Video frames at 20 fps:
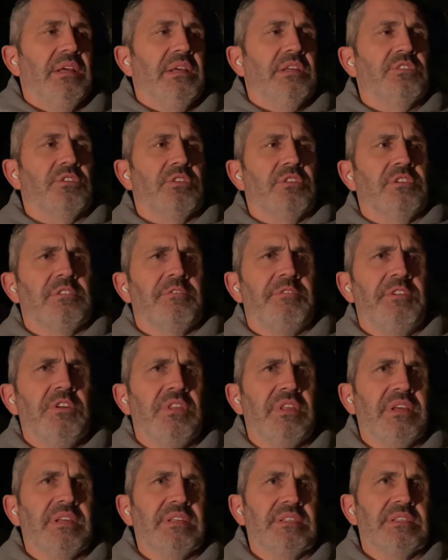So there's a few
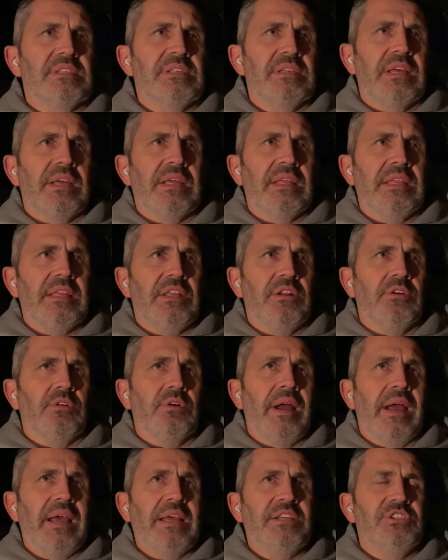things, you
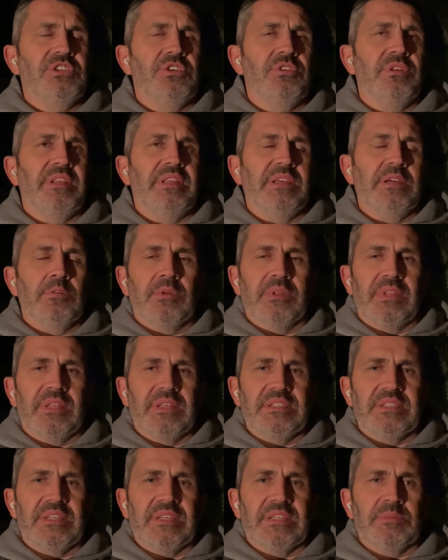know, as you deal with
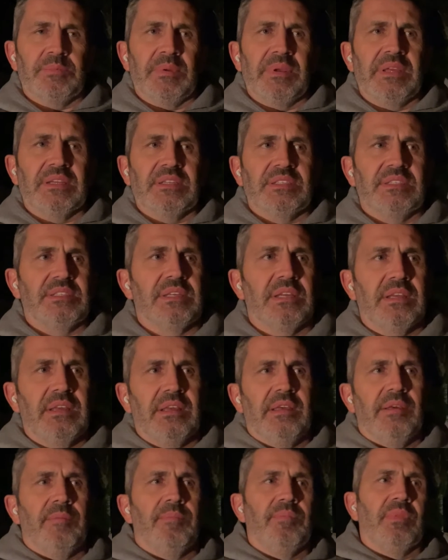these things, because
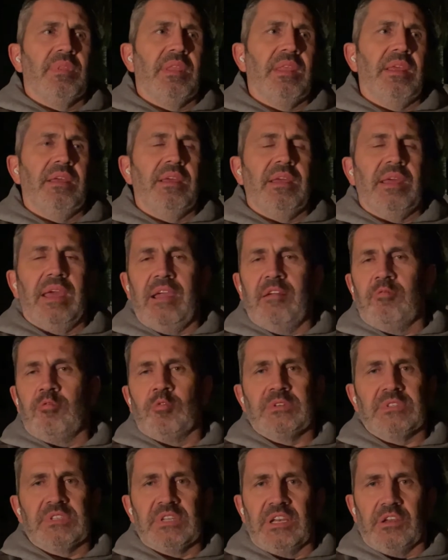
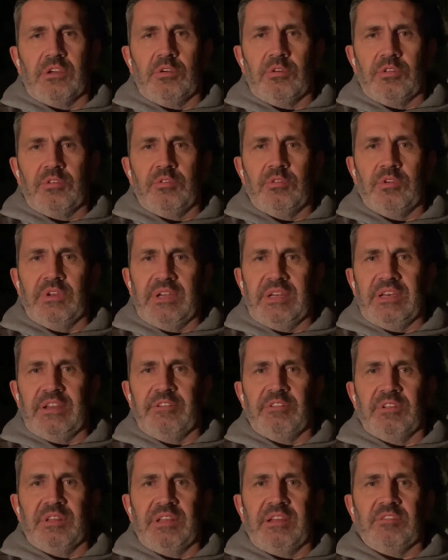everyone's going to go through it at
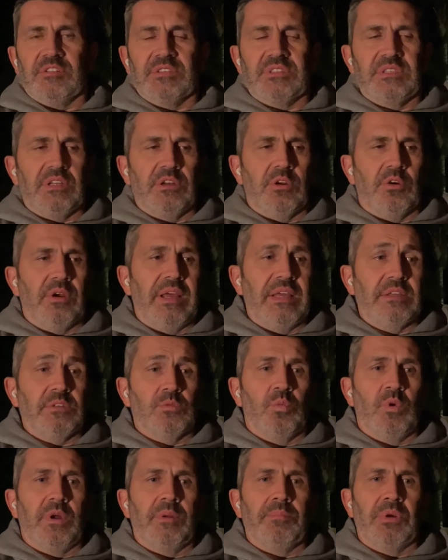different levels. You know, as
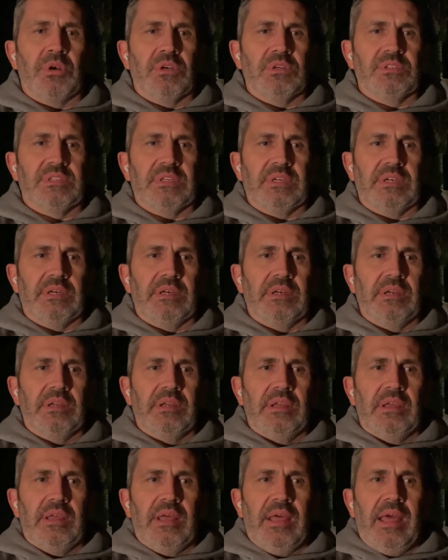one person
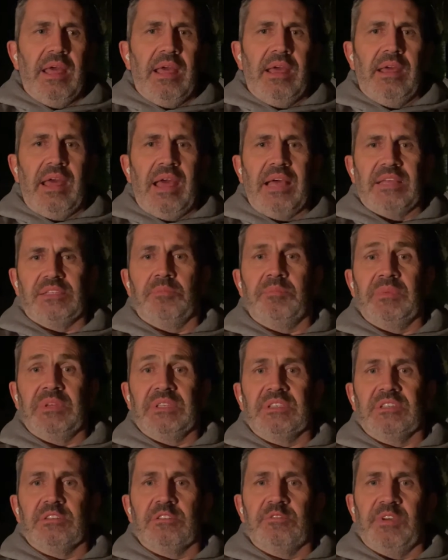has a
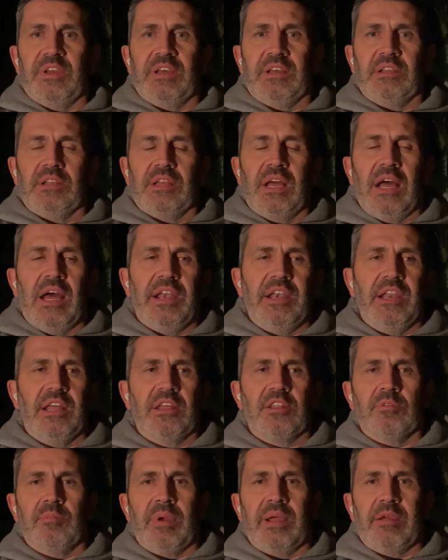business fail,
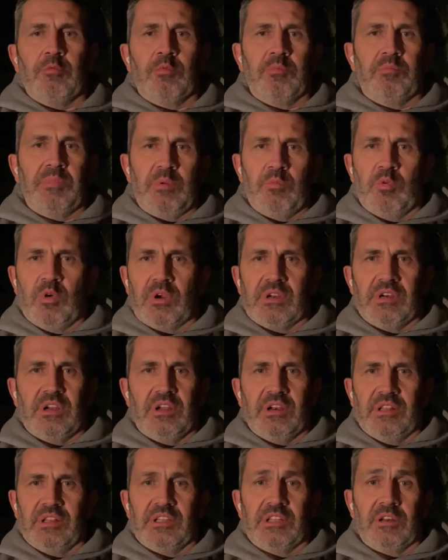another might be working
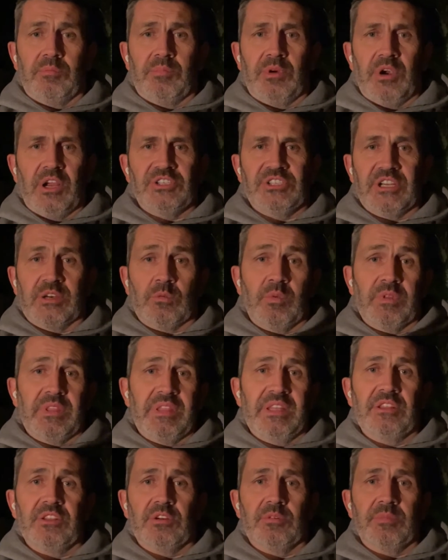on a little project
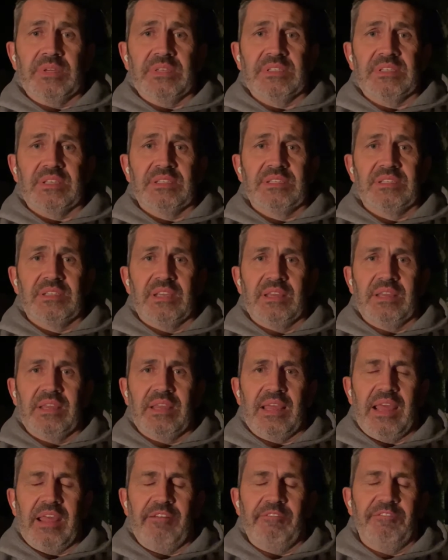within their business
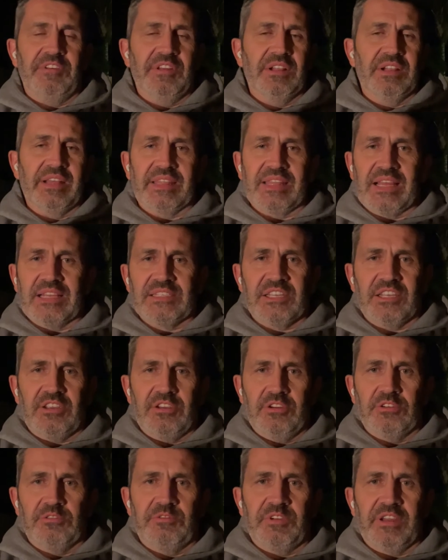and feel like that's a
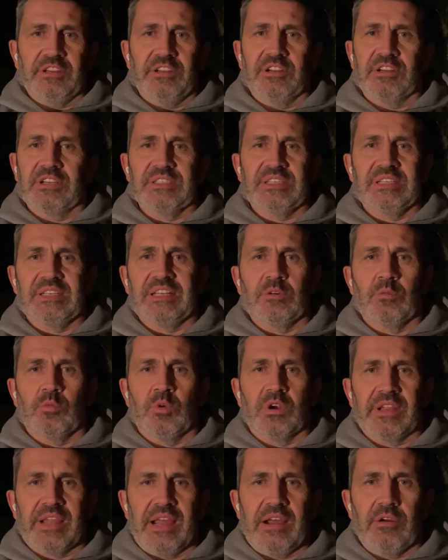huge failure because it didn't
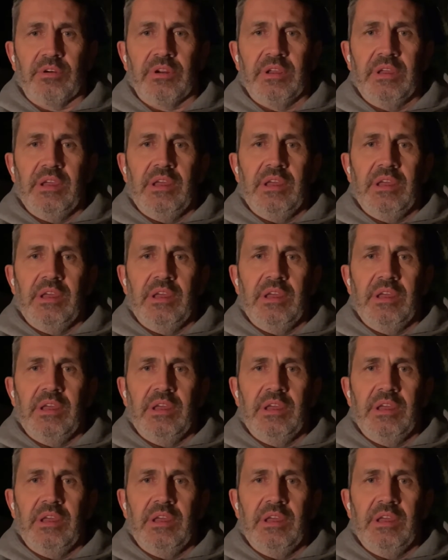work out.